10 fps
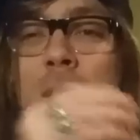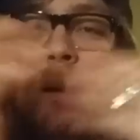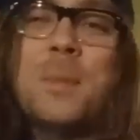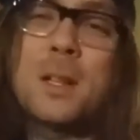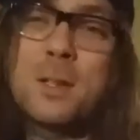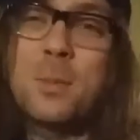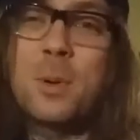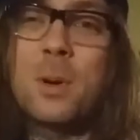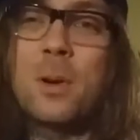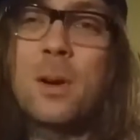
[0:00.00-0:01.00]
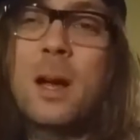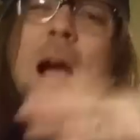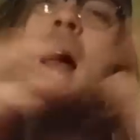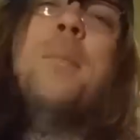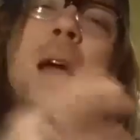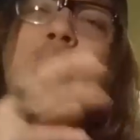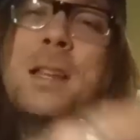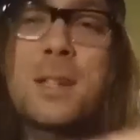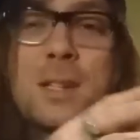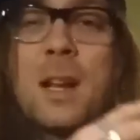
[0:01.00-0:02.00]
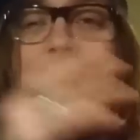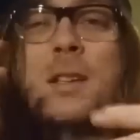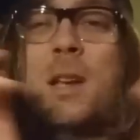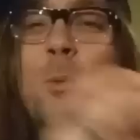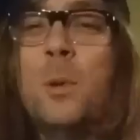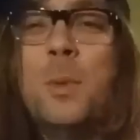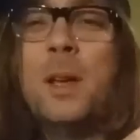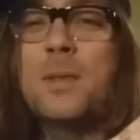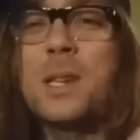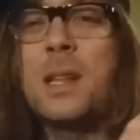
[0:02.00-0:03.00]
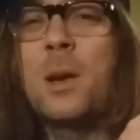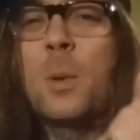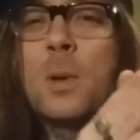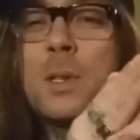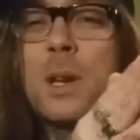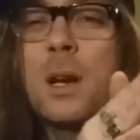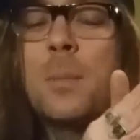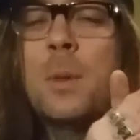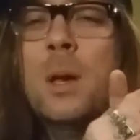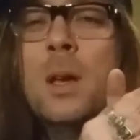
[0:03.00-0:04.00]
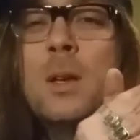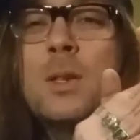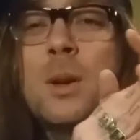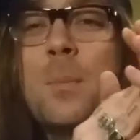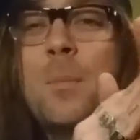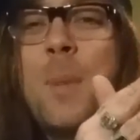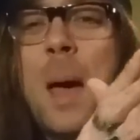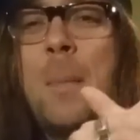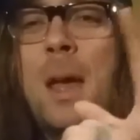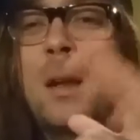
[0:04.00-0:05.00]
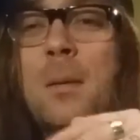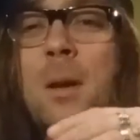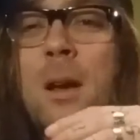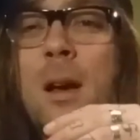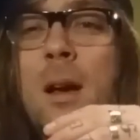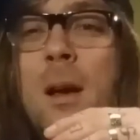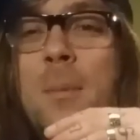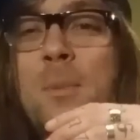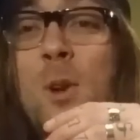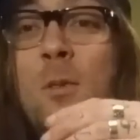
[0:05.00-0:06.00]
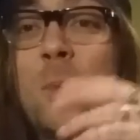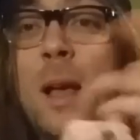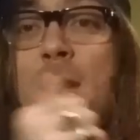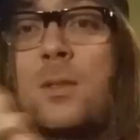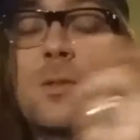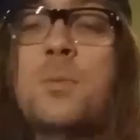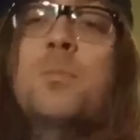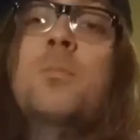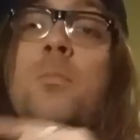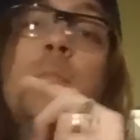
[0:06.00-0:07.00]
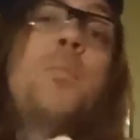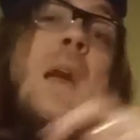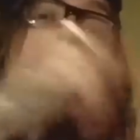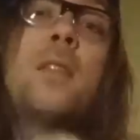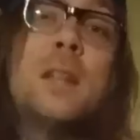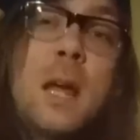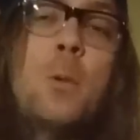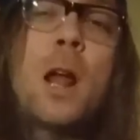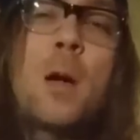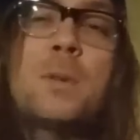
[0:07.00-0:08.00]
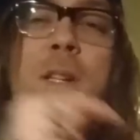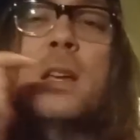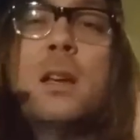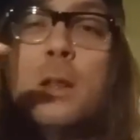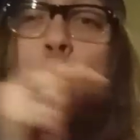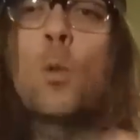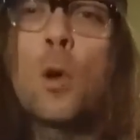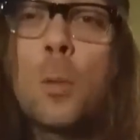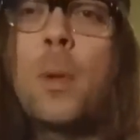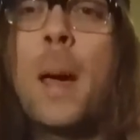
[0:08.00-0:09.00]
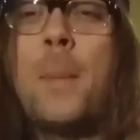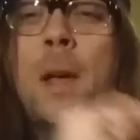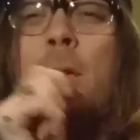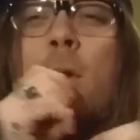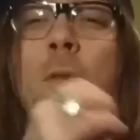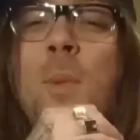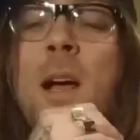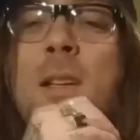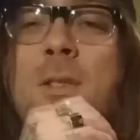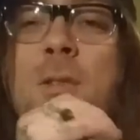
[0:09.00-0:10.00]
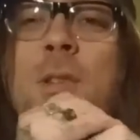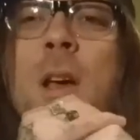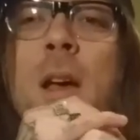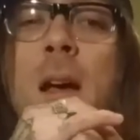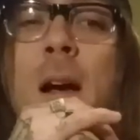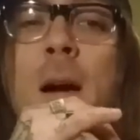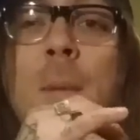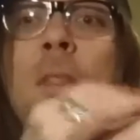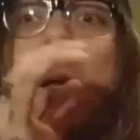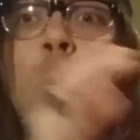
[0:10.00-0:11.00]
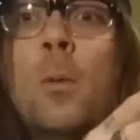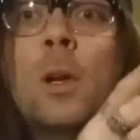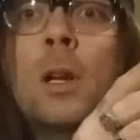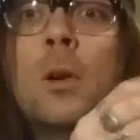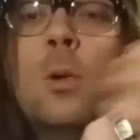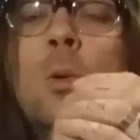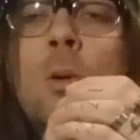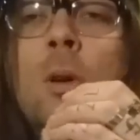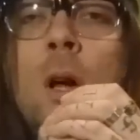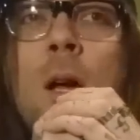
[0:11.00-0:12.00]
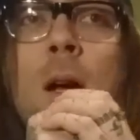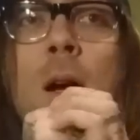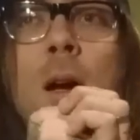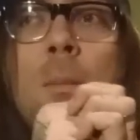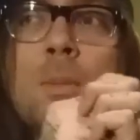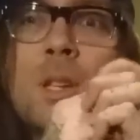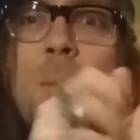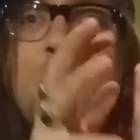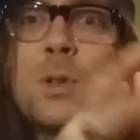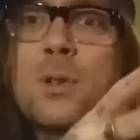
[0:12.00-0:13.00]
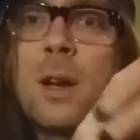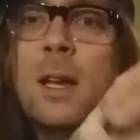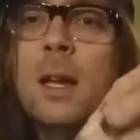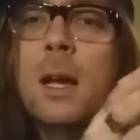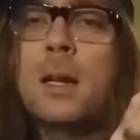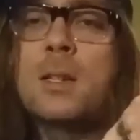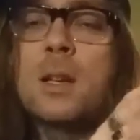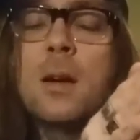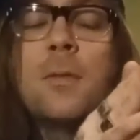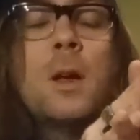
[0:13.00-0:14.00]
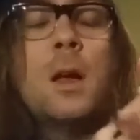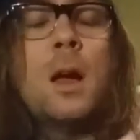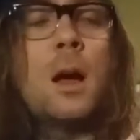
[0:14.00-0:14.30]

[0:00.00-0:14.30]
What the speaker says: I'm not as excited as I would be if, say, there was some Batman Nerf blasters. Back in the day when I was a kid, there were Batman Nerf blasters, and they were really cool, cyber strikey kind of stuff.